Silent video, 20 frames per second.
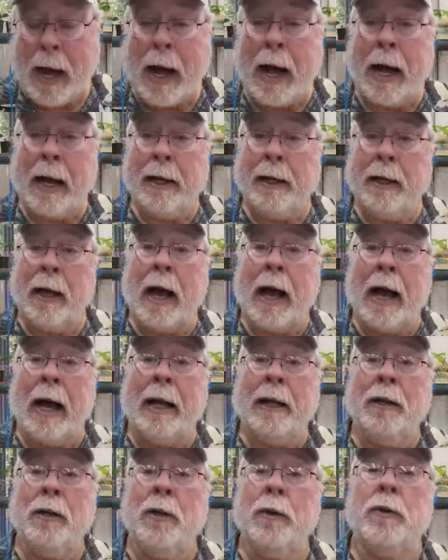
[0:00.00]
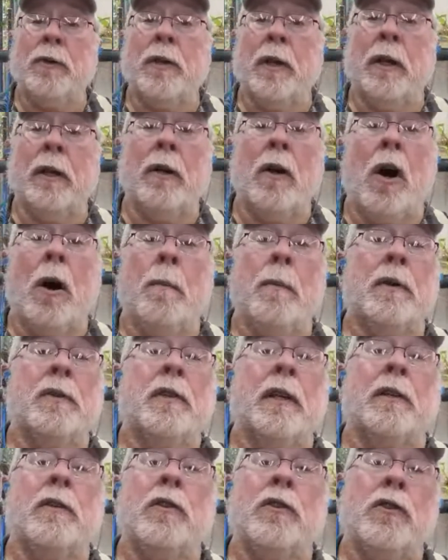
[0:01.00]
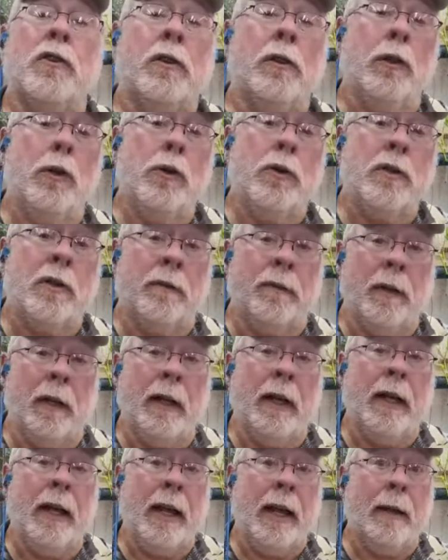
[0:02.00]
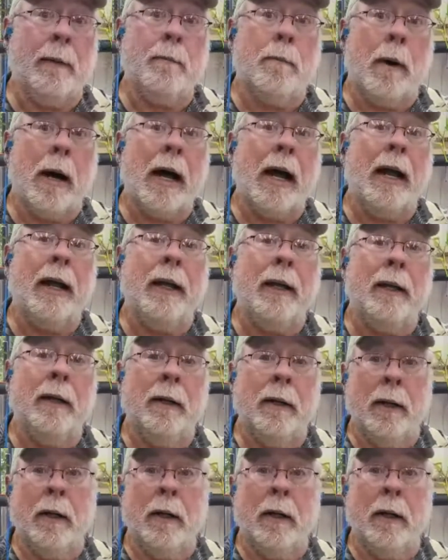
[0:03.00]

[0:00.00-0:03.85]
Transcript: I, I use it almost exclusively in my